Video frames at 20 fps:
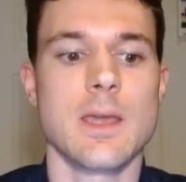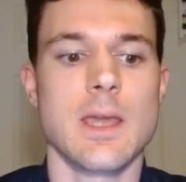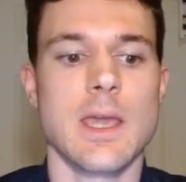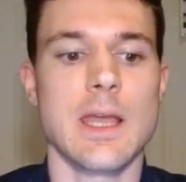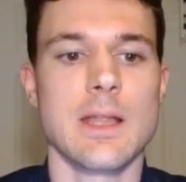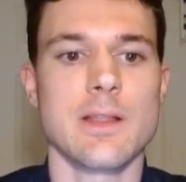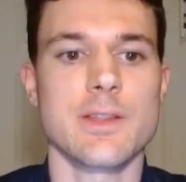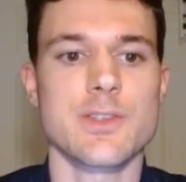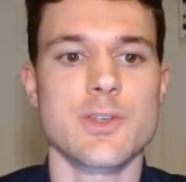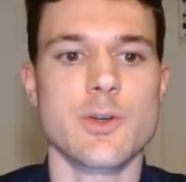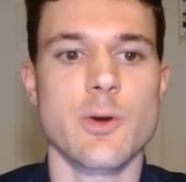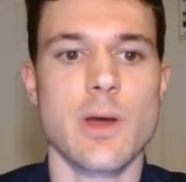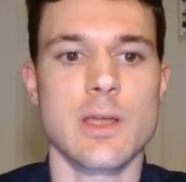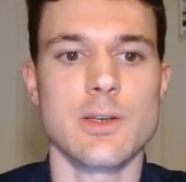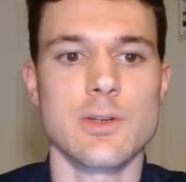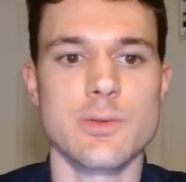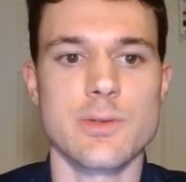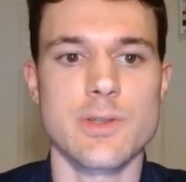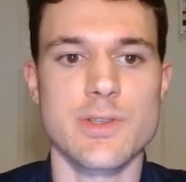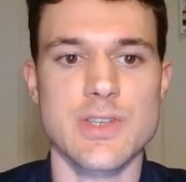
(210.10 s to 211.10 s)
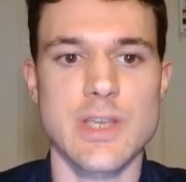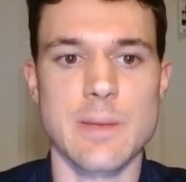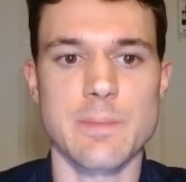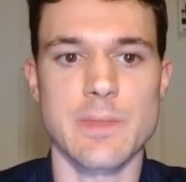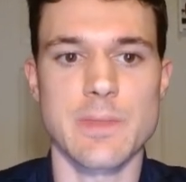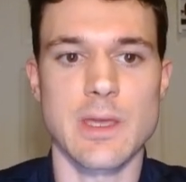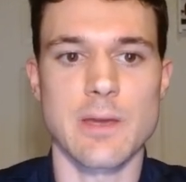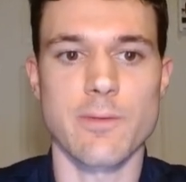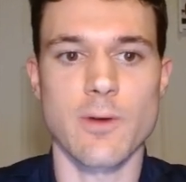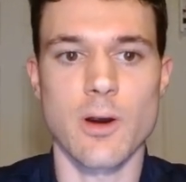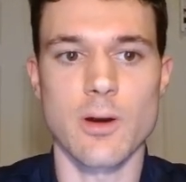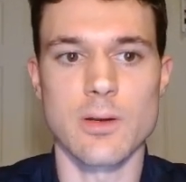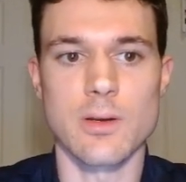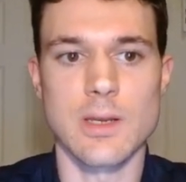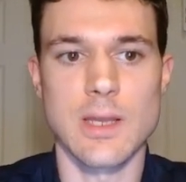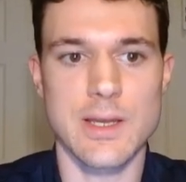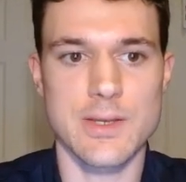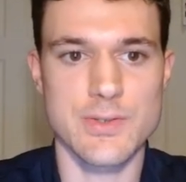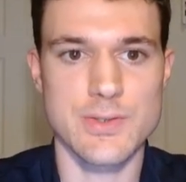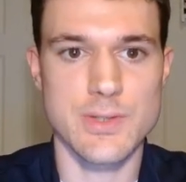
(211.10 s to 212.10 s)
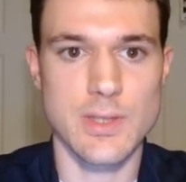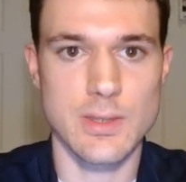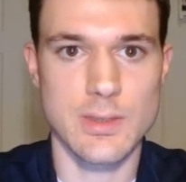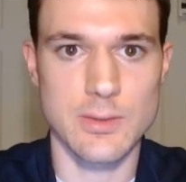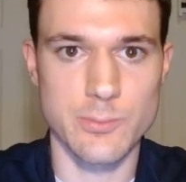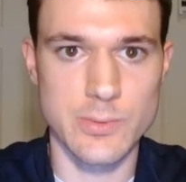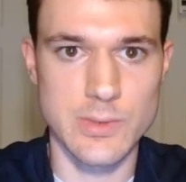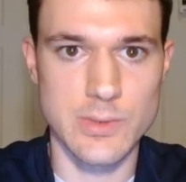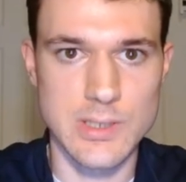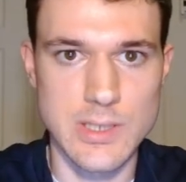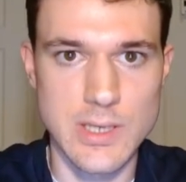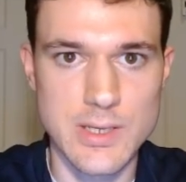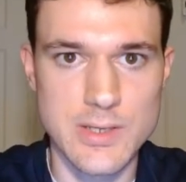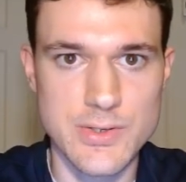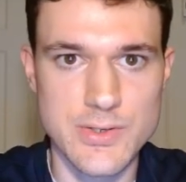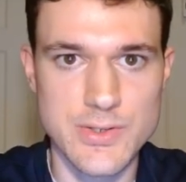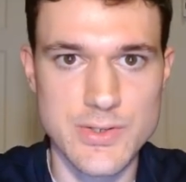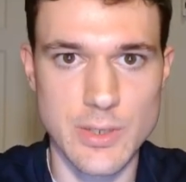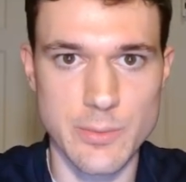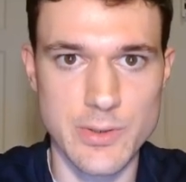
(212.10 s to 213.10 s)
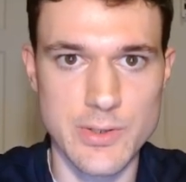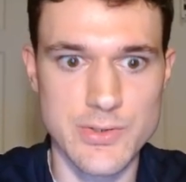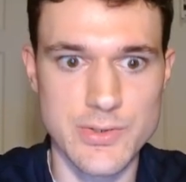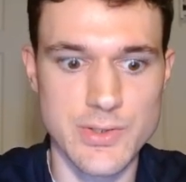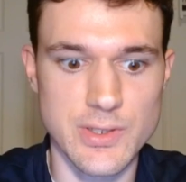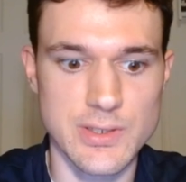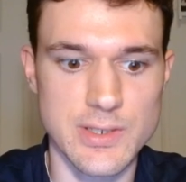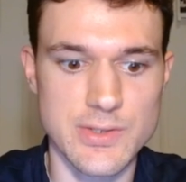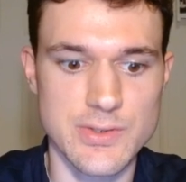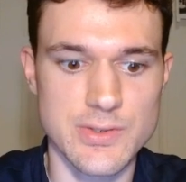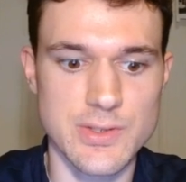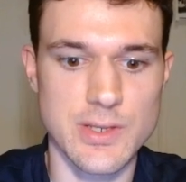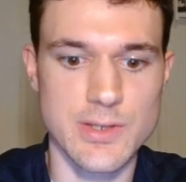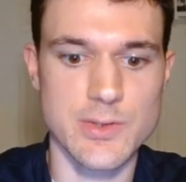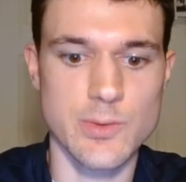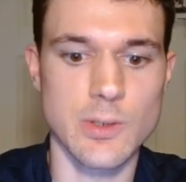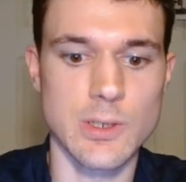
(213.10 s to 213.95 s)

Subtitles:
And let's go ahead and do the same thing for our next three summary statistics.